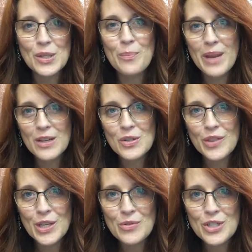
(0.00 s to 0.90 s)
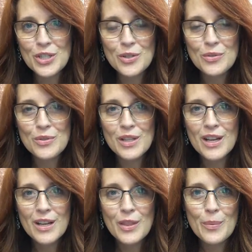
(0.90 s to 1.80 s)
So make sure that you choose
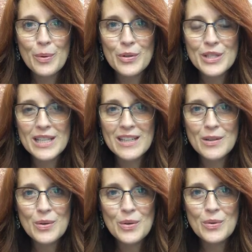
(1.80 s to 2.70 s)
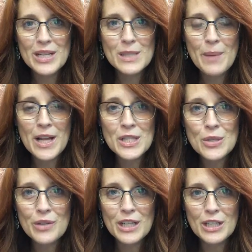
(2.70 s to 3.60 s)
the person who is
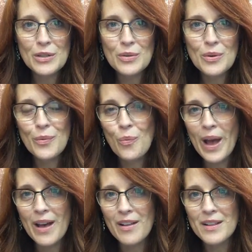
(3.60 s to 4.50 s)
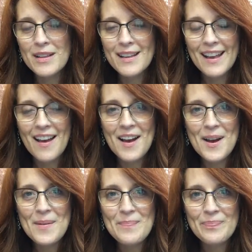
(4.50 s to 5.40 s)
sponsoring you well.
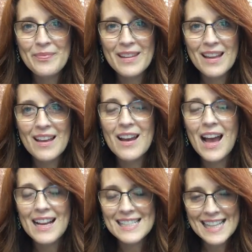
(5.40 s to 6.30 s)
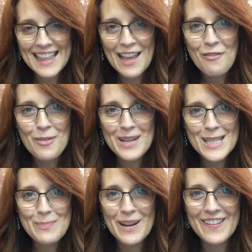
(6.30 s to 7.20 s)
I say that from
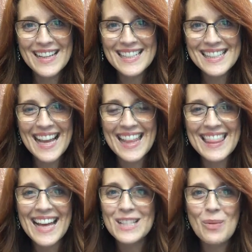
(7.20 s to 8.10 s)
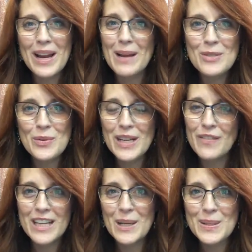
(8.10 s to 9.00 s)
experience, and that's why I'm doing
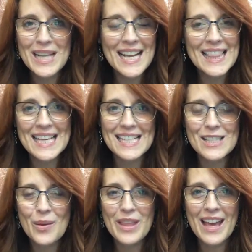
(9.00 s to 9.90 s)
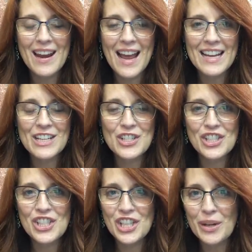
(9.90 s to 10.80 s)
videos like this, so that I can
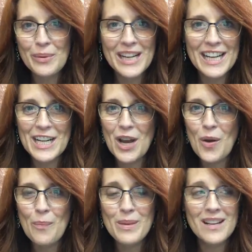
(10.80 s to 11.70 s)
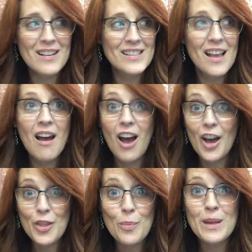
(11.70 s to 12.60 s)
just share what I know, because
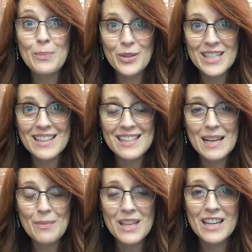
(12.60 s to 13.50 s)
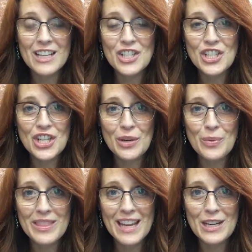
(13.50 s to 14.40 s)
other people did the same thing and just shared
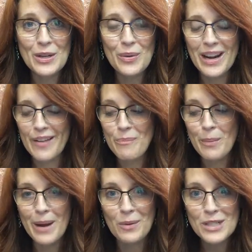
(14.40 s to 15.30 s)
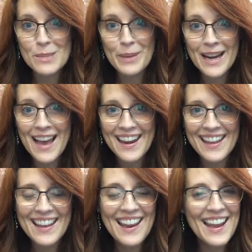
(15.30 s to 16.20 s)
what they knew, and I put my own spin on
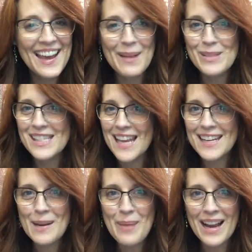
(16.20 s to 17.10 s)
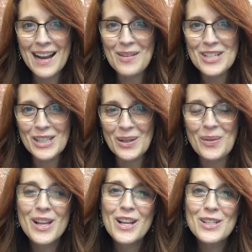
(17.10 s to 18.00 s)
it, and I'm sending it back out to you.
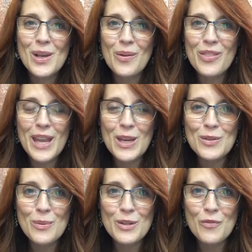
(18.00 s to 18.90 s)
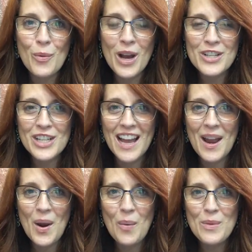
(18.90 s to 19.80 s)
So thank you so much for watching. I
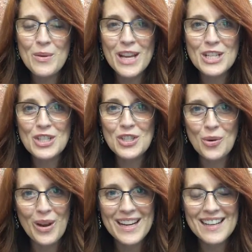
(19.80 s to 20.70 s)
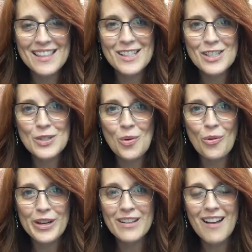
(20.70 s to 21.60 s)
hope you enjoyed this
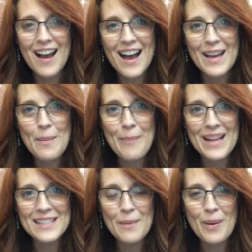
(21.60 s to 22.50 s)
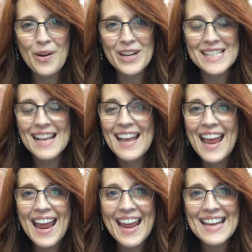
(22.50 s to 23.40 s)
tutorial on basket parties,
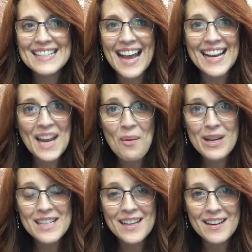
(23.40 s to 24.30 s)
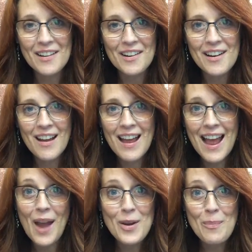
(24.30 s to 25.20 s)
and I can't wait to hear
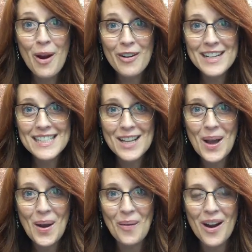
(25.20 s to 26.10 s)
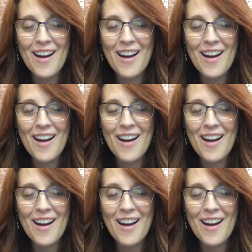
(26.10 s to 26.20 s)
how your parties go.